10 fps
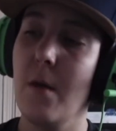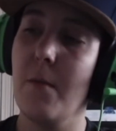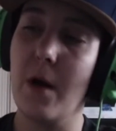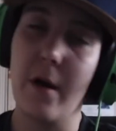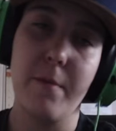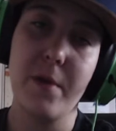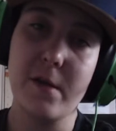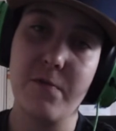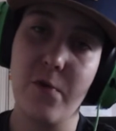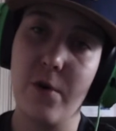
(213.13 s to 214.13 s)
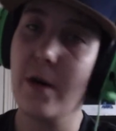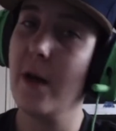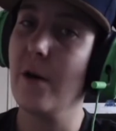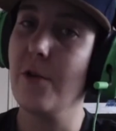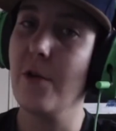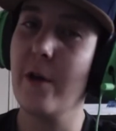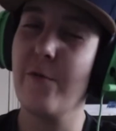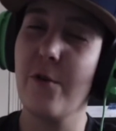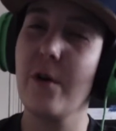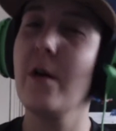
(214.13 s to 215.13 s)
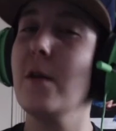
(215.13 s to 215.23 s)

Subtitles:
but I got a PS4 and had online for it